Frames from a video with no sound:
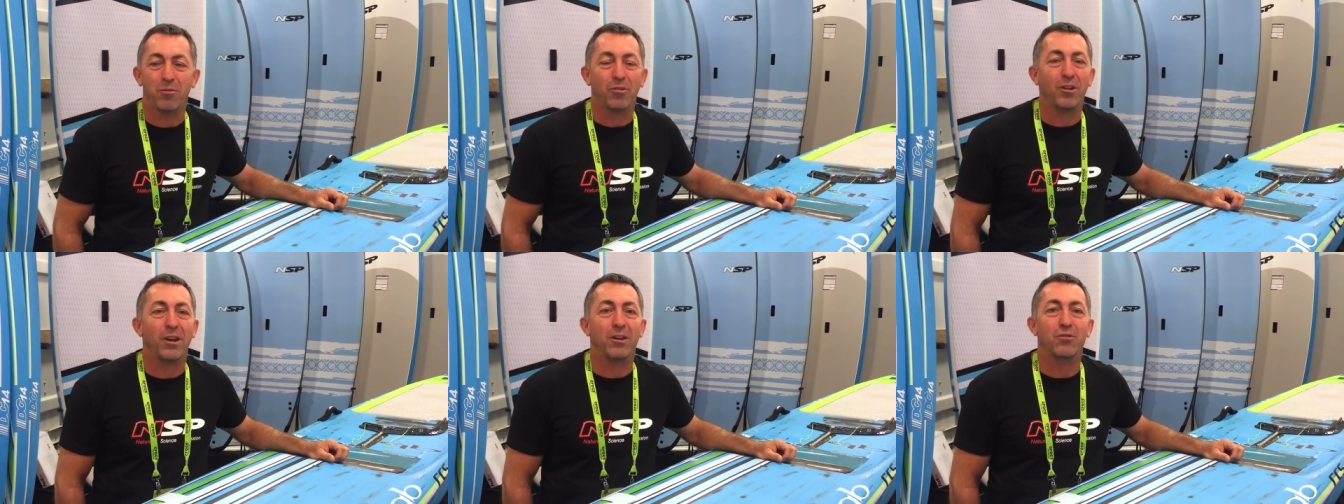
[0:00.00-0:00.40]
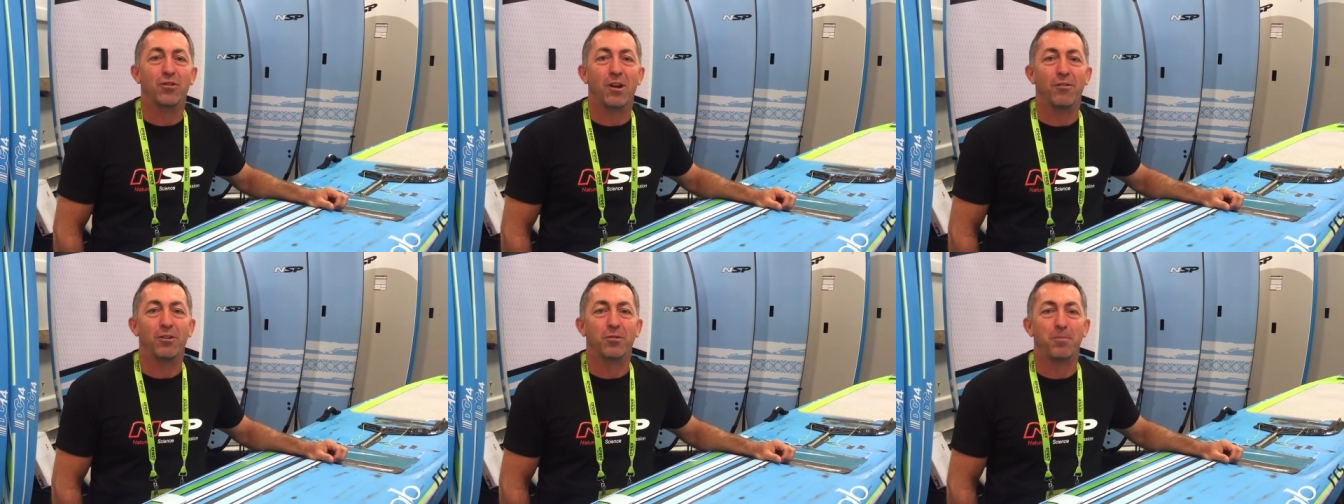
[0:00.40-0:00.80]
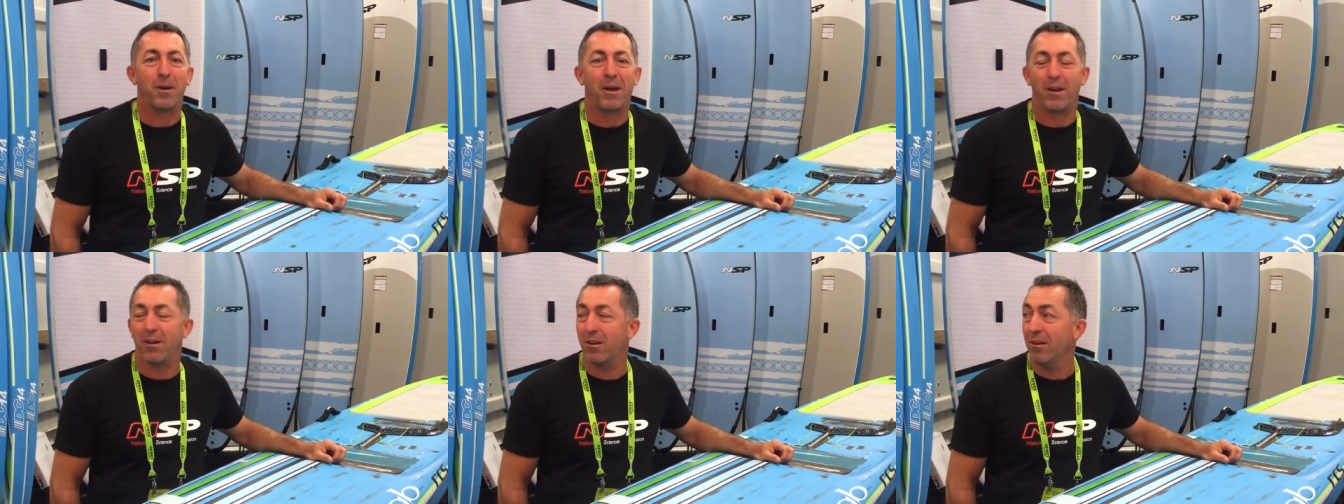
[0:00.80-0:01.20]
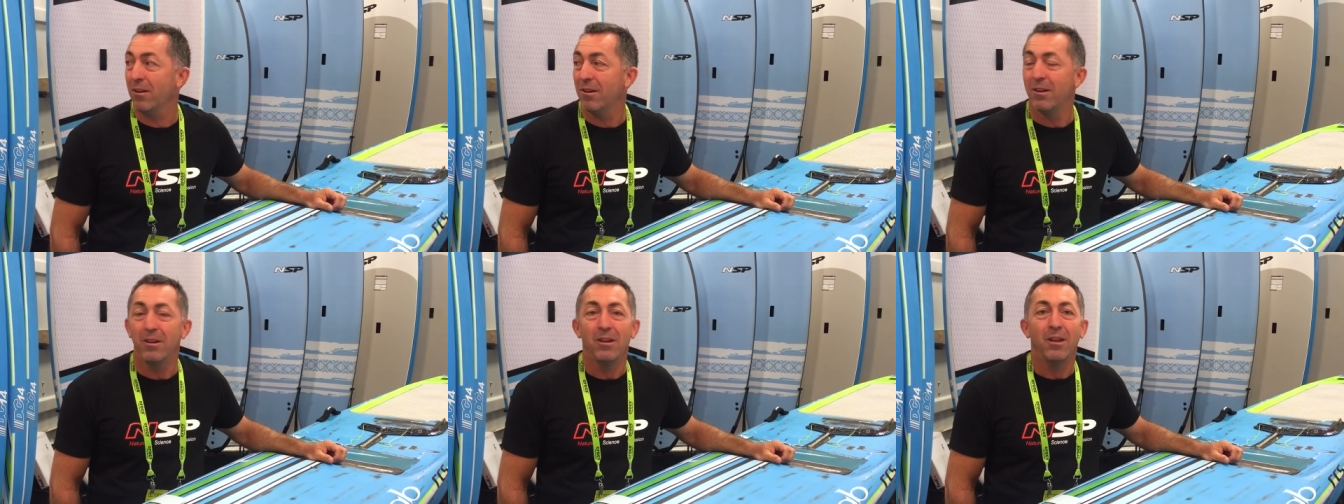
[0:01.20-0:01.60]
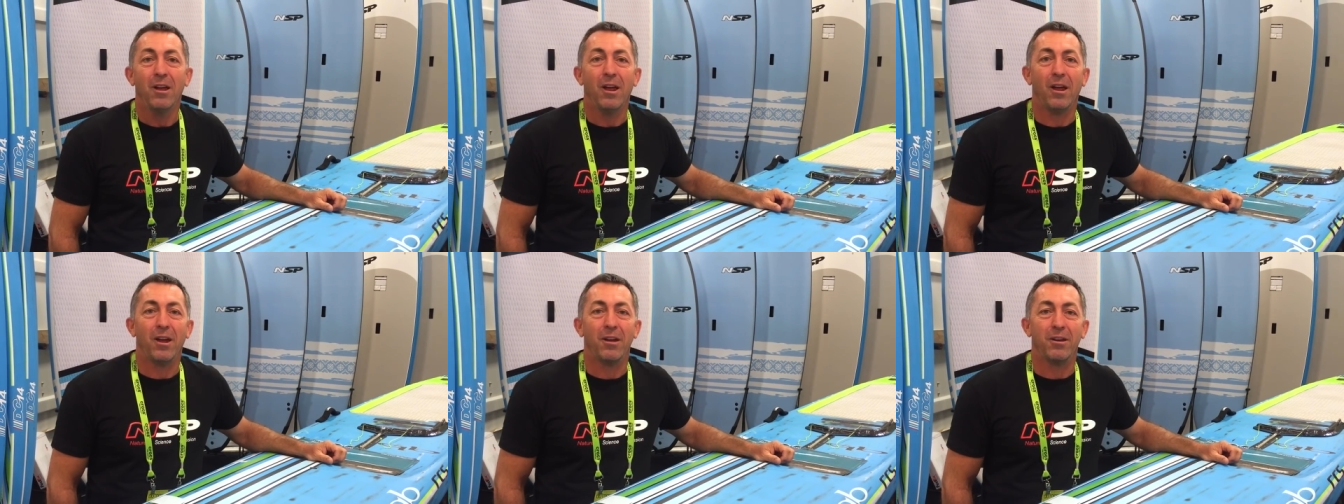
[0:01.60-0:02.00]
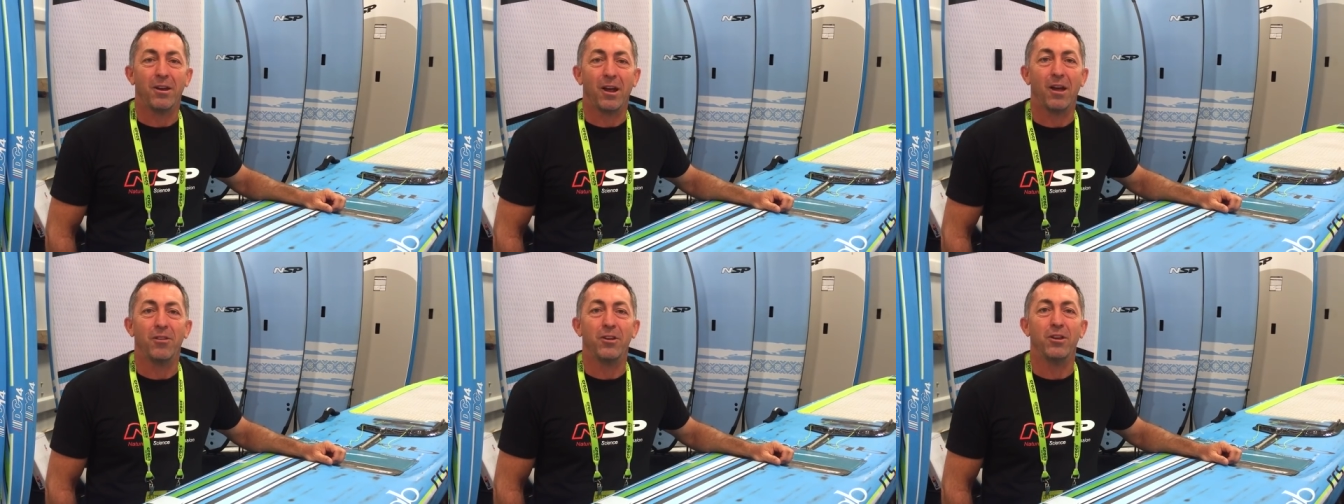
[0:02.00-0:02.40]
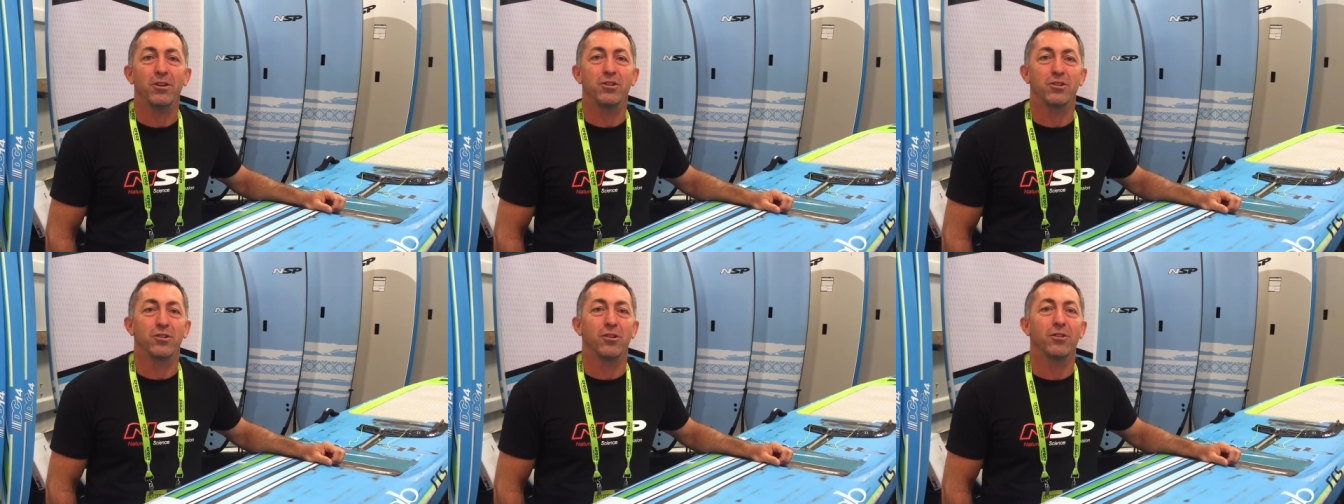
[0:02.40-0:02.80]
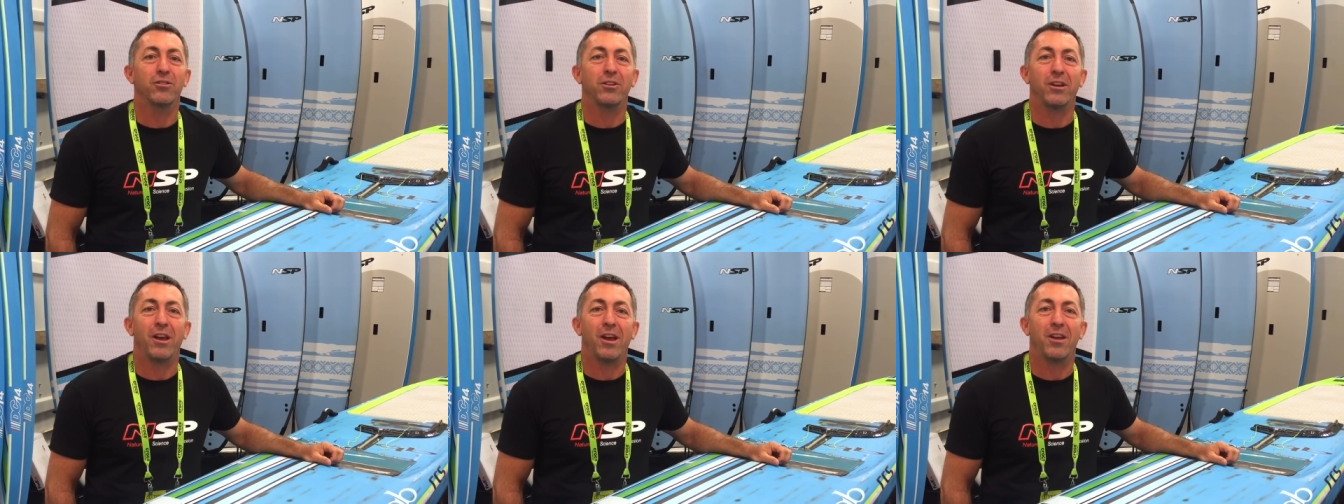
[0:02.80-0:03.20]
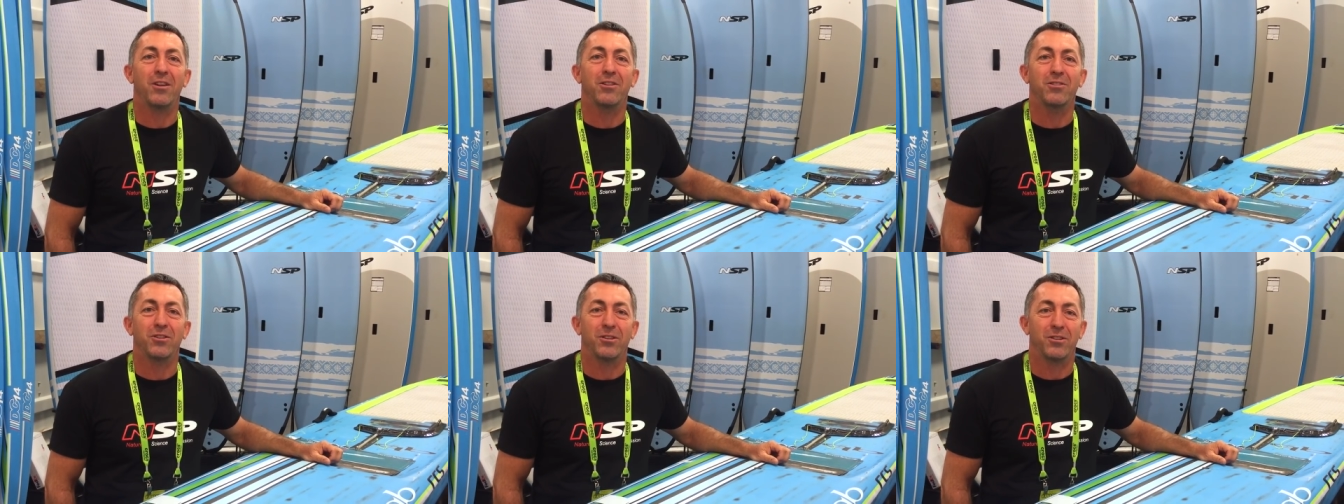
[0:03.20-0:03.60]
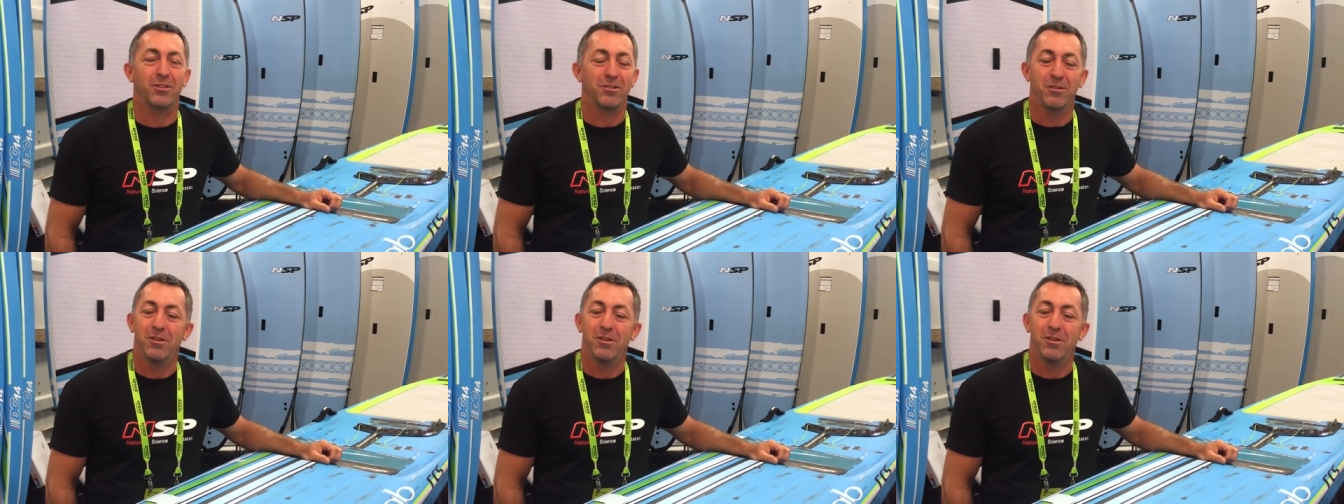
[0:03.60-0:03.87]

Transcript: Um, seeing Travis paddle and uh, the endurance he has, and